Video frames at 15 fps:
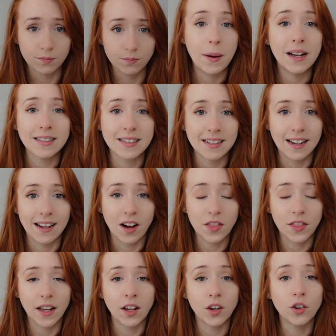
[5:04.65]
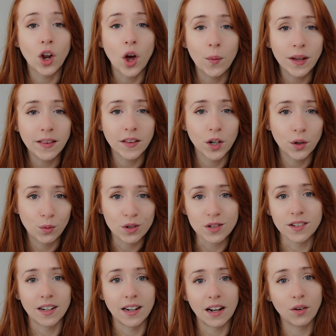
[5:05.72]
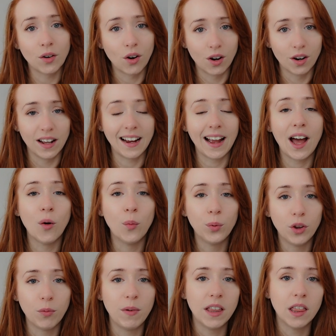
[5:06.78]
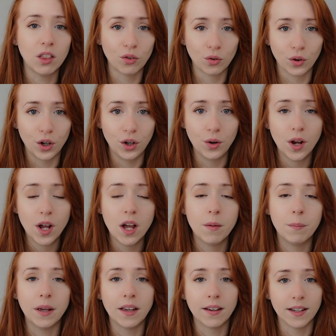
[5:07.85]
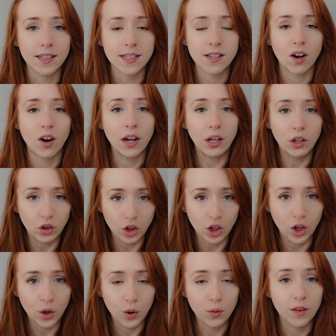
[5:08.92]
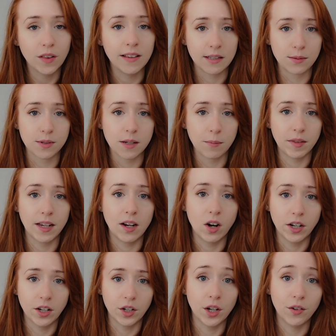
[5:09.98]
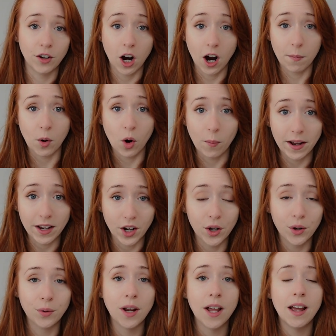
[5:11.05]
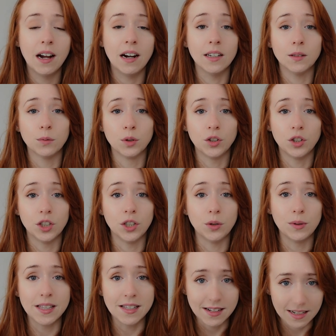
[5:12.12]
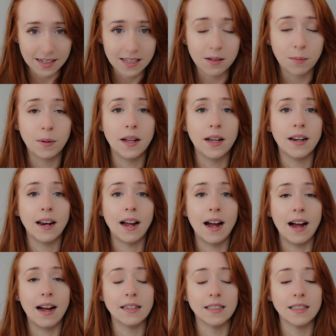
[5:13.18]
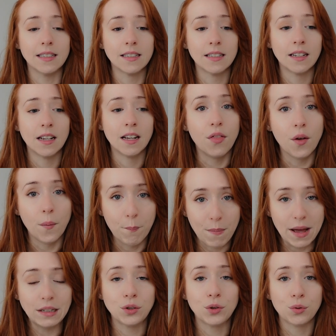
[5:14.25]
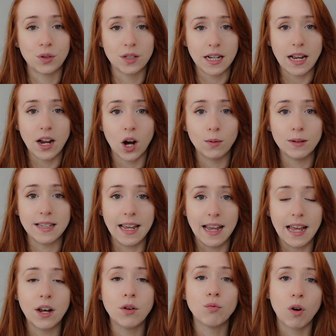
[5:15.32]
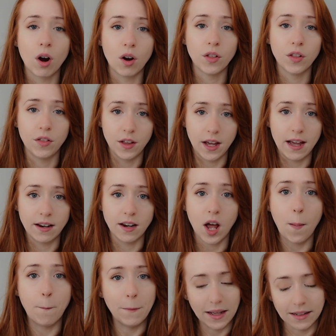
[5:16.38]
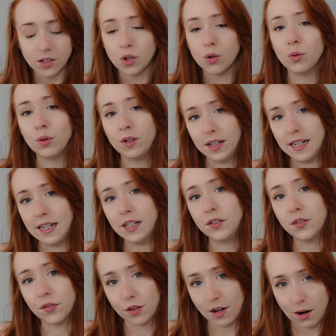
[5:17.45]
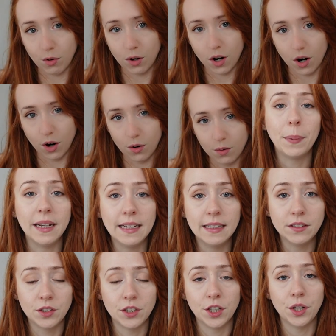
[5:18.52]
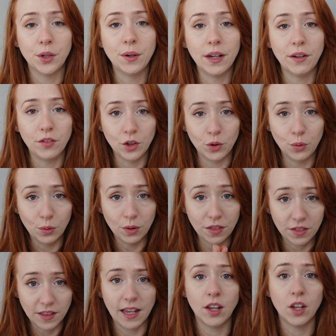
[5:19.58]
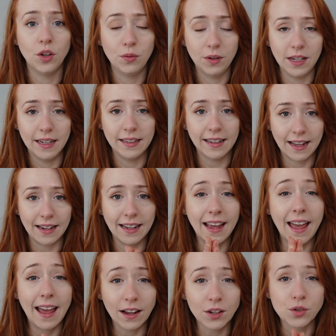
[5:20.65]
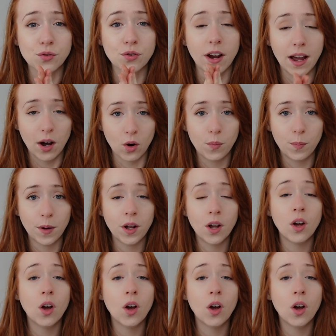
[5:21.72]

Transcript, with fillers: Personally, I think knowing that I wasn't an alcoholic helped me through, because I knew that this was something I could overcome on my own, and it was to do with discipline and the mental state I was in rather than a medical need for alcohol. Please do, if you think you need any extra help,